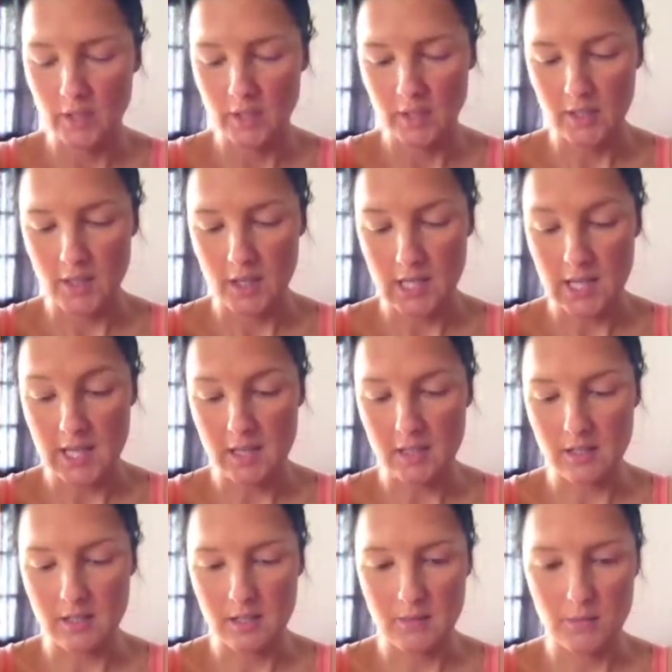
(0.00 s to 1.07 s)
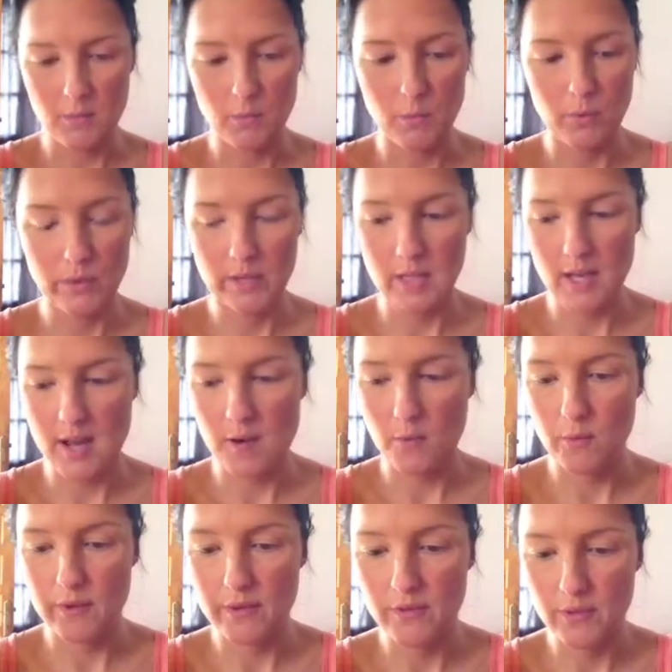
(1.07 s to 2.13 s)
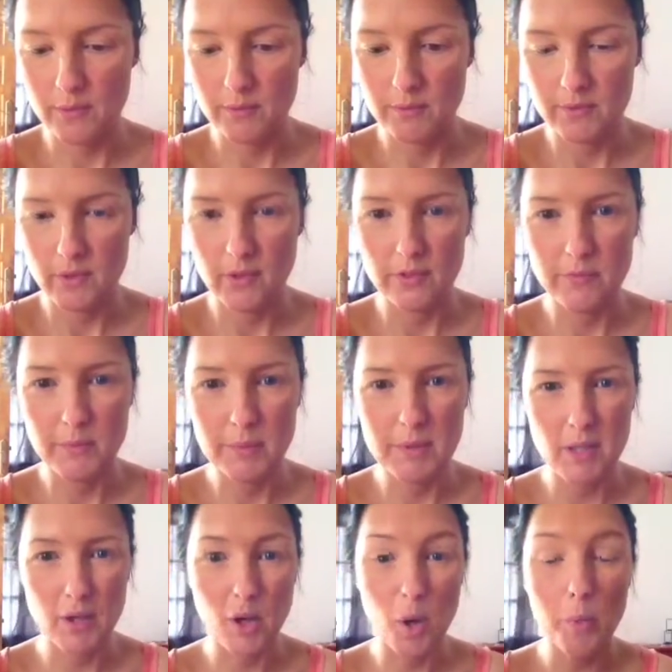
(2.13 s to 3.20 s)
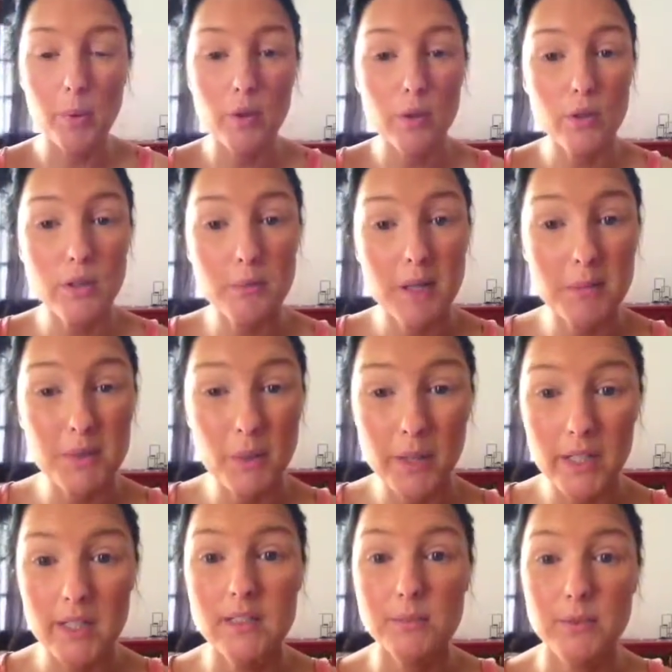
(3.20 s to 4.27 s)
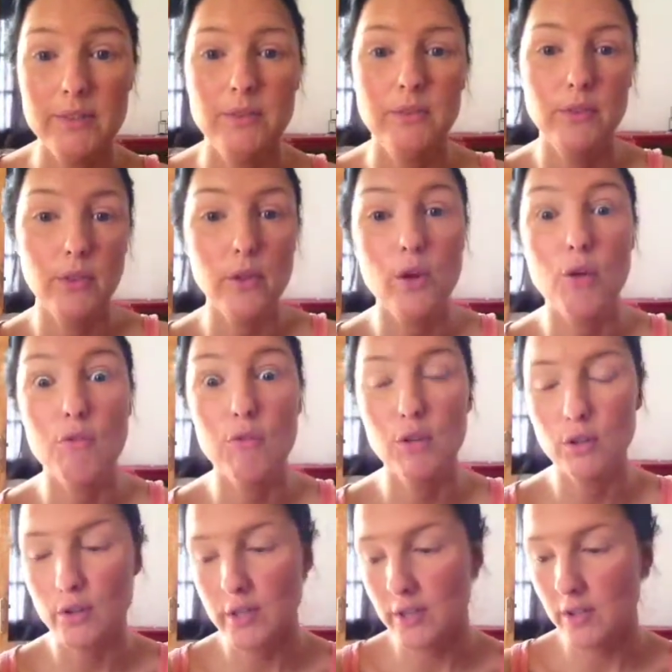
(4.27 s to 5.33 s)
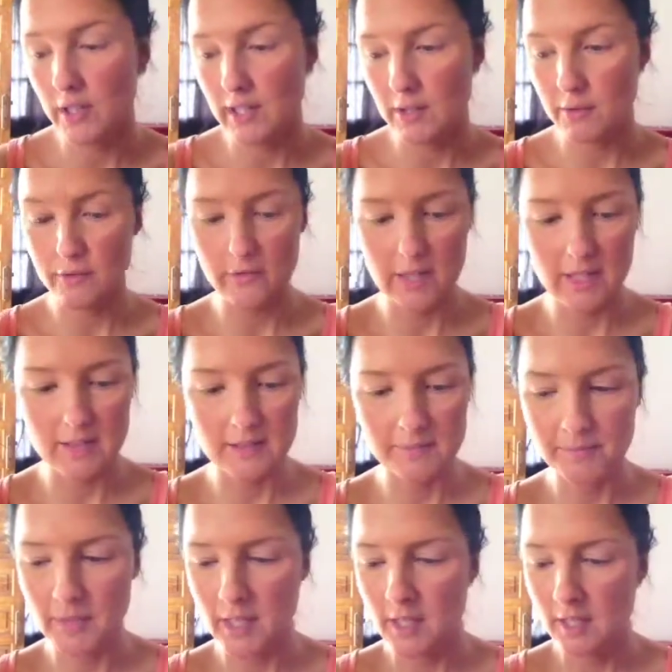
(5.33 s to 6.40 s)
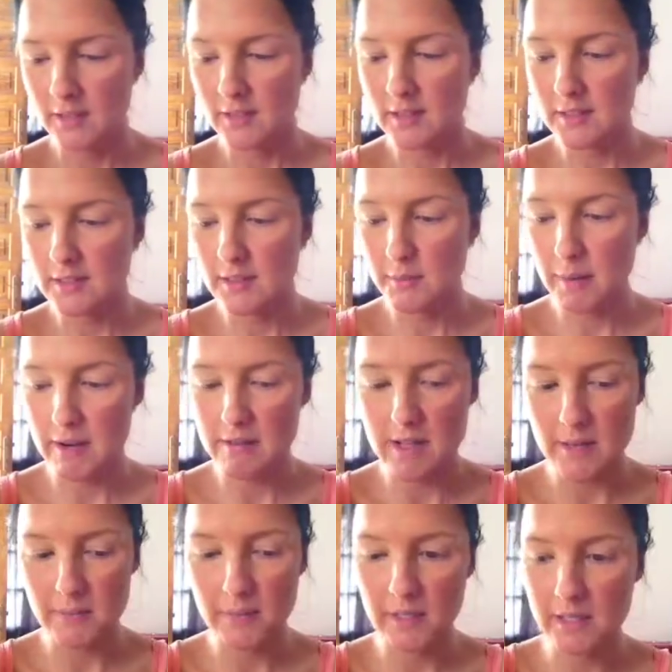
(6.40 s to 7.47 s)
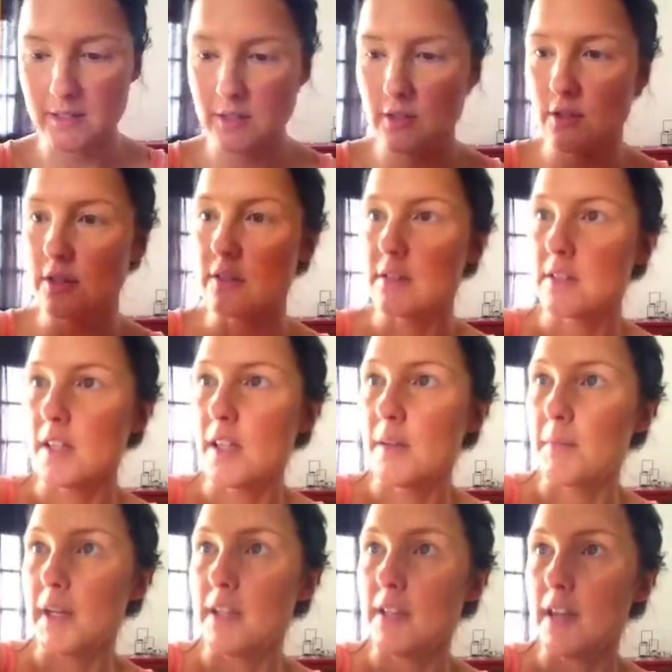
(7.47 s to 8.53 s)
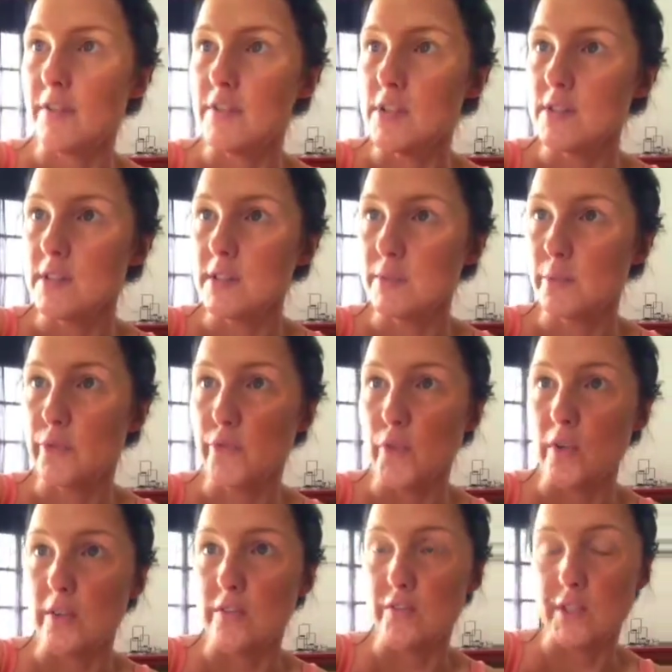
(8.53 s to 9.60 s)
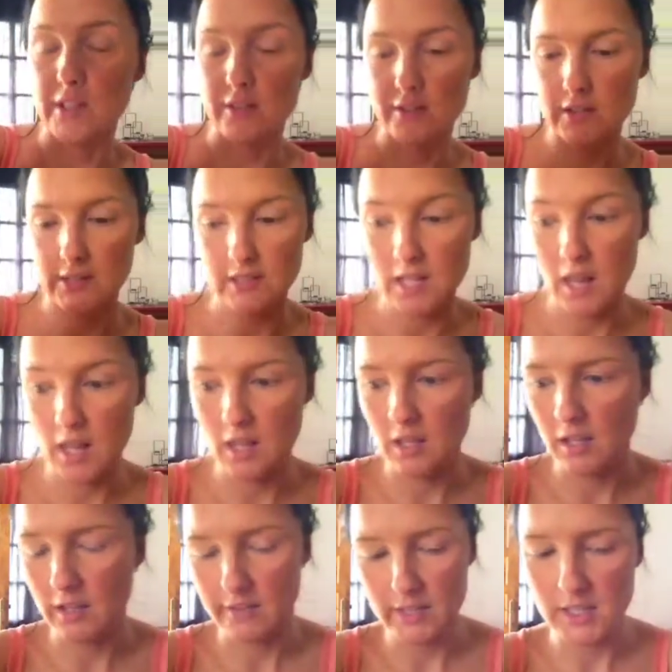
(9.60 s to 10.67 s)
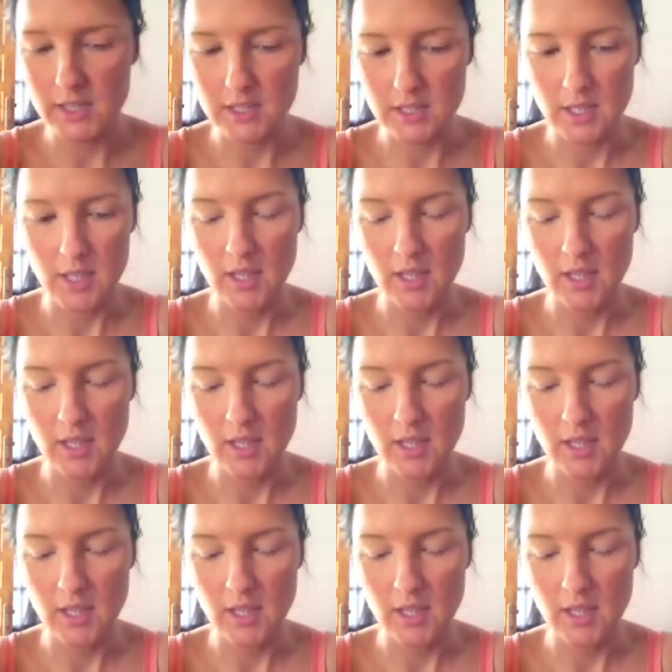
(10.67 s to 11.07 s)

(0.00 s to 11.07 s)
and then work it out with some sort of, maybe a copper colour might be quite nice because we've got coral going on in our face. So this is the Barry M Glitter Dust. I have used this before in videos because I love it.